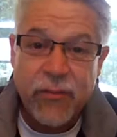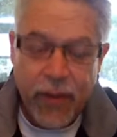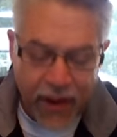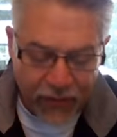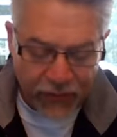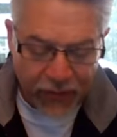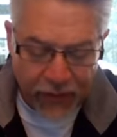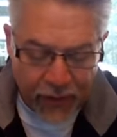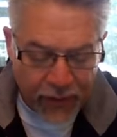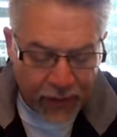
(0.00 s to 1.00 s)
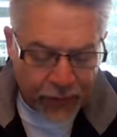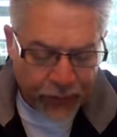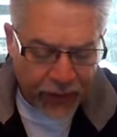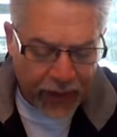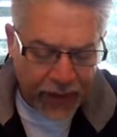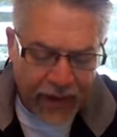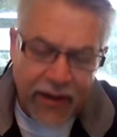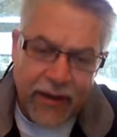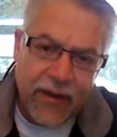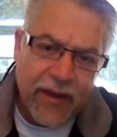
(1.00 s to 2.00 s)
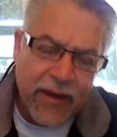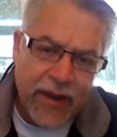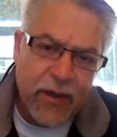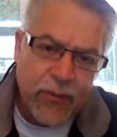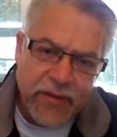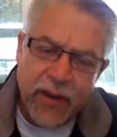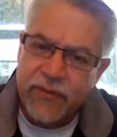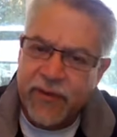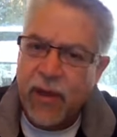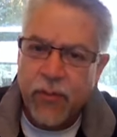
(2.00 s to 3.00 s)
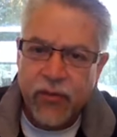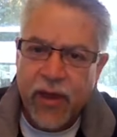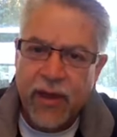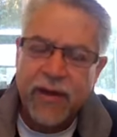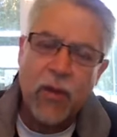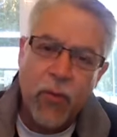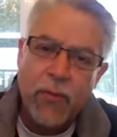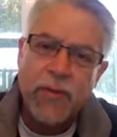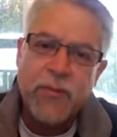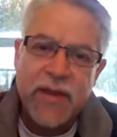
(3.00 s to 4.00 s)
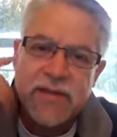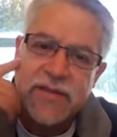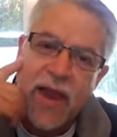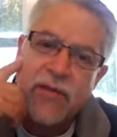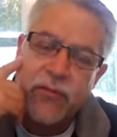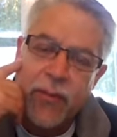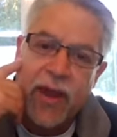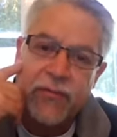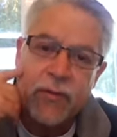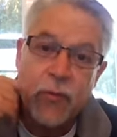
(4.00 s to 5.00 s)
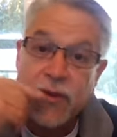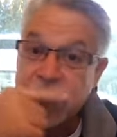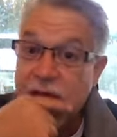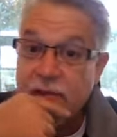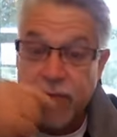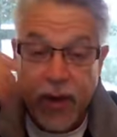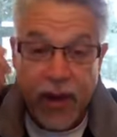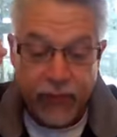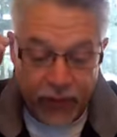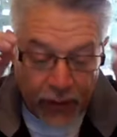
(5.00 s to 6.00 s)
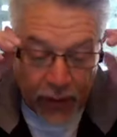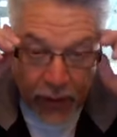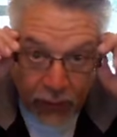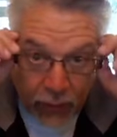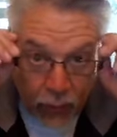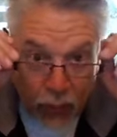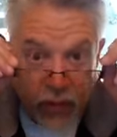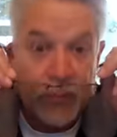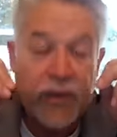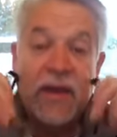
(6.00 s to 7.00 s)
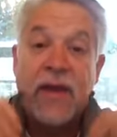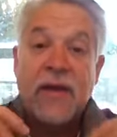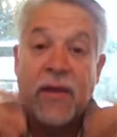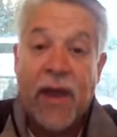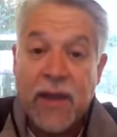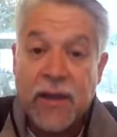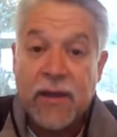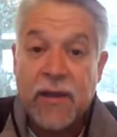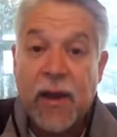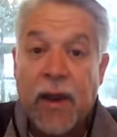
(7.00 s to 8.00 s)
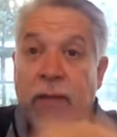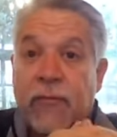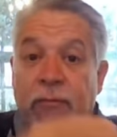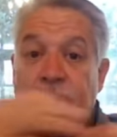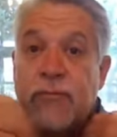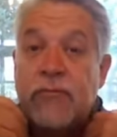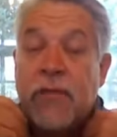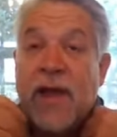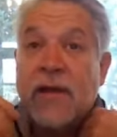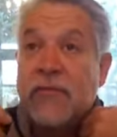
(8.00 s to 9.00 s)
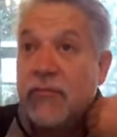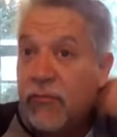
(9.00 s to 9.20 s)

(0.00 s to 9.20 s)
from heaven and he and he was upset with that now what would be a sign from heaven well a sign from heaven would be like uh, like